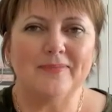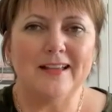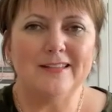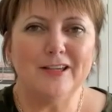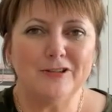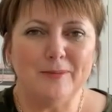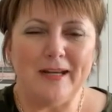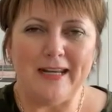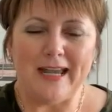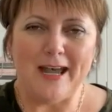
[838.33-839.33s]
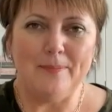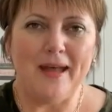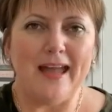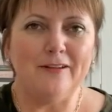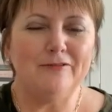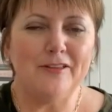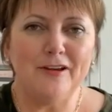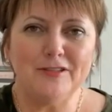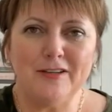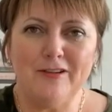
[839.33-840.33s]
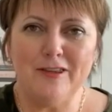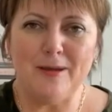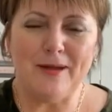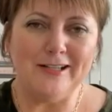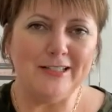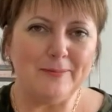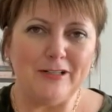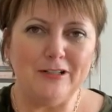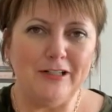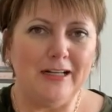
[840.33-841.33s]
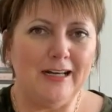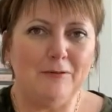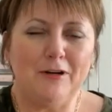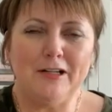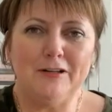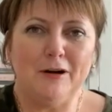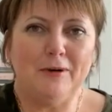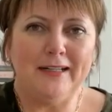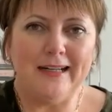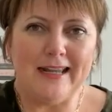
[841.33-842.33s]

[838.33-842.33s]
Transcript: social media, but for those of you that might just be tuning in and want to know what it